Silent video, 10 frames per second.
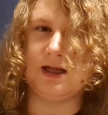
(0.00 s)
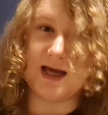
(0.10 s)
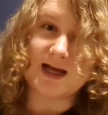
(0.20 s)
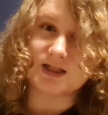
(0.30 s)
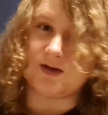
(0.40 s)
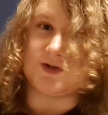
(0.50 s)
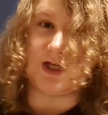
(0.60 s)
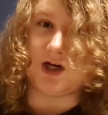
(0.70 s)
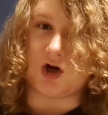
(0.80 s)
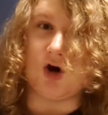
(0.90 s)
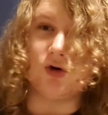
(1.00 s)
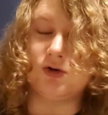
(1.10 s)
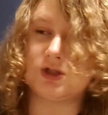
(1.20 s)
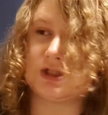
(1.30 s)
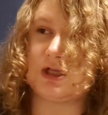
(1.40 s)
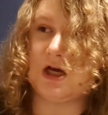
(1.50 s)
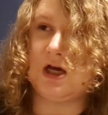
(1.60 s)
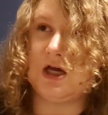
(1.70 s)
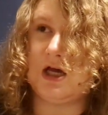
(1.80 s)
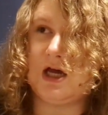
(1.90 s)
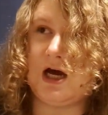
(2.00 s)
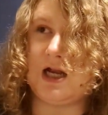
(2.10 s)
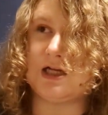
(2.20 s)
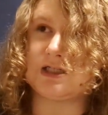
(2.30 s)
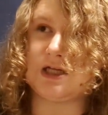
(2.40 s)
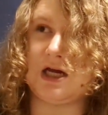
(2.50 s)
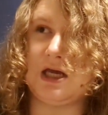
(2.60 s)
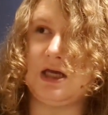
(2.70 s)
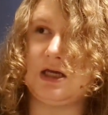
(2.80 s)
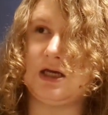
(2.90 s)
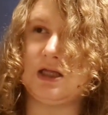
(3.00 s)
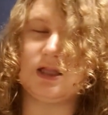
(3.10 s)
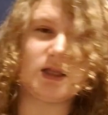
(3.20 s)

Yes, I've seen a ghost, and it's like,